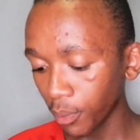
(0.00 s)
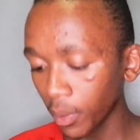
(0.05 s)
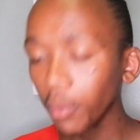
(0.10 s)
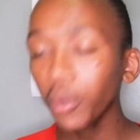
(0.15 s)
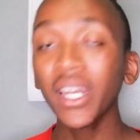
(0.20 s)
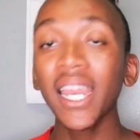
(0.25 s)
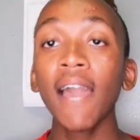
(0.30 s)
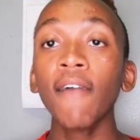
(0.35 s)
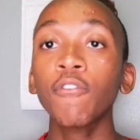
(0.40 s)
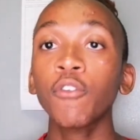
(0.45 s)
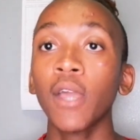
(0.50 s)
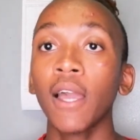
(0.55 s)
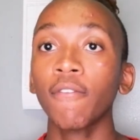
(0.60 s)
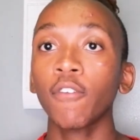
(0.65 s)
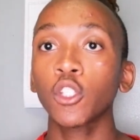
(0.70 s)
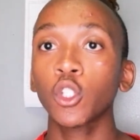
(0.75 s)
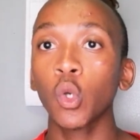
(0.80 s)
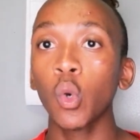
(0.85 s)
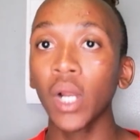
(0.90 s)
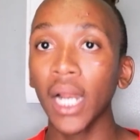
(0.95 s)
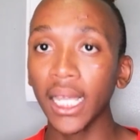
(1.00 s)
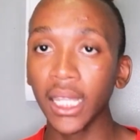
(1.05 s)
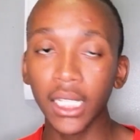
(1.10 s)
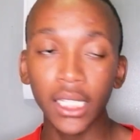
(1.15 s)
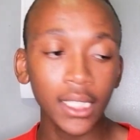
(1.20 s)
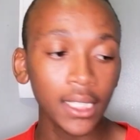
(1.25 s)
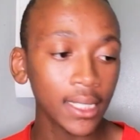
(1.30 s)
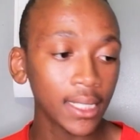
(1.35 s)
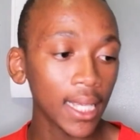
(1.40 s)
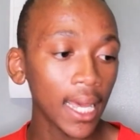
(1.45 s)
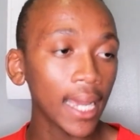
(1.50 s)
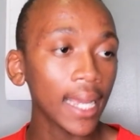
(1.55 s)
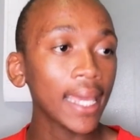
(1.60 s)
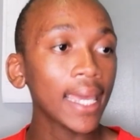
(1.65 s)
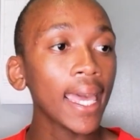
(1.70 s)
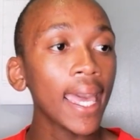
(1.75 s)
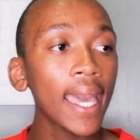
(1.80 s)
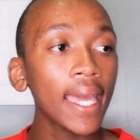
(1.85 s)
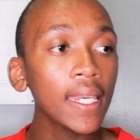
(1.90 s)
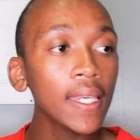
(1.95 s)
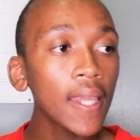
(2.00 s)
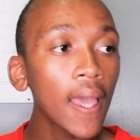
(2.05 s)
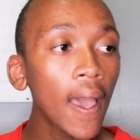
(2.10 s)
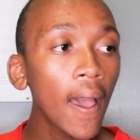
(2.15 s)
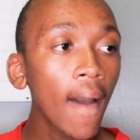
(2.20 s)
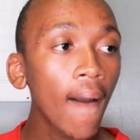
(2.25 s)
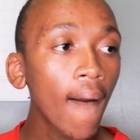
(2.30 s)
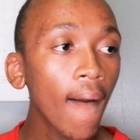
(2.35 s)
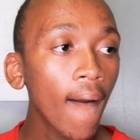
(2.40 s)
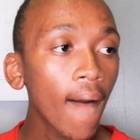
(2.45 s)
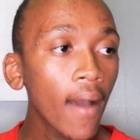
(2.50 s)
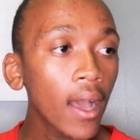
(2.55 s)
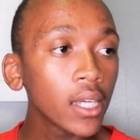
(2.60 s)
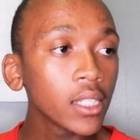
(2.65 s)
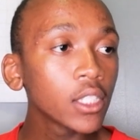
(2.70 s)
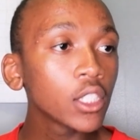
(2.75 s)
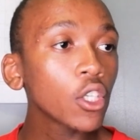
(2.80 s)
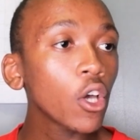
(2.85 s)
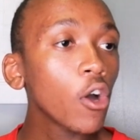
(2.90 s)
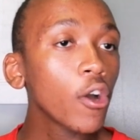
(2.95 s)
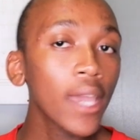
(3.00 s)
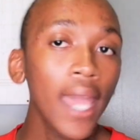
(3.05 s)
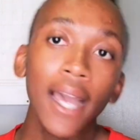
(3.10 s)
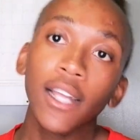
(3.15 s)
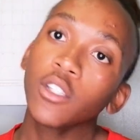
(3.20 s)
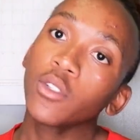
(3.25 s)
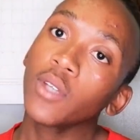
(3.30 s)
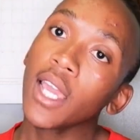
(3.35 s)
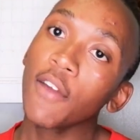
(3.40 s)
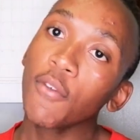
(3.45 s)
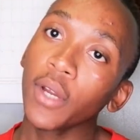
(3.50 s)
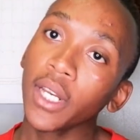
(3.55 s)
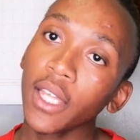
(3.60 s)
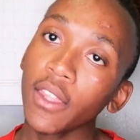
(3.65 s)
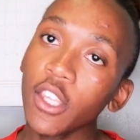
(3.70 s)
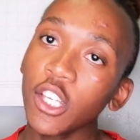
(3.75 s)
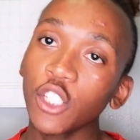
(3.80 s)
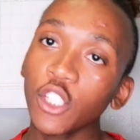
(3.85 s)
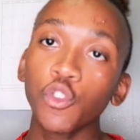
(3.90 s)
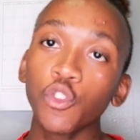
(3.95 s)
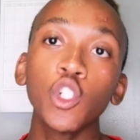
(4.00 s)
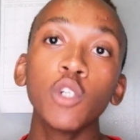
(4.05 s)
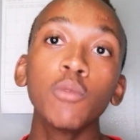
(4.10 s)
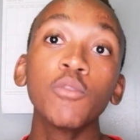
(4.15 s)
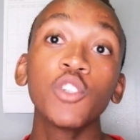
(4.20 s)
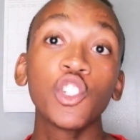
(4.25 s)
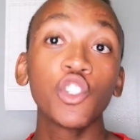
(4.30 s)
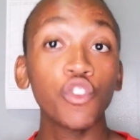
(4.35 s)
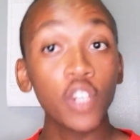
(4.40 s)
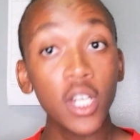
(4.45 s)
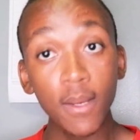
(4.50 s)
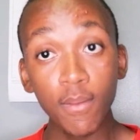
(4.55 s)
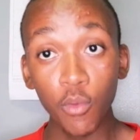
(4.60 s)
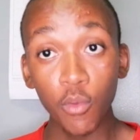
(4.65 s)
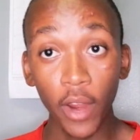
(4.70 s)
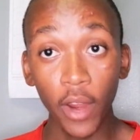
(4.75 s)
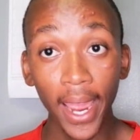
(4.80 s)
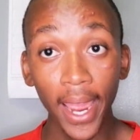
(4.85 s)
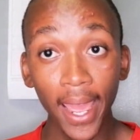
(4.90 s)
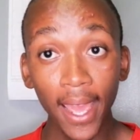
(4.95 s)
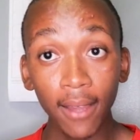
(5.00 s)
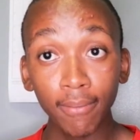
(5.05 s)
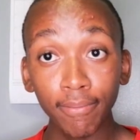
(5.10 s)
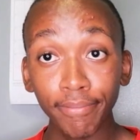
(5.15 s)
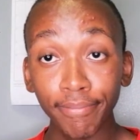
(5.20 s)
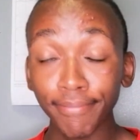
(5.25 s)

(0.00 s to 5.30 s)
we won't have to have a talk like this again. So yeah, to everyone in this room, stream Rare,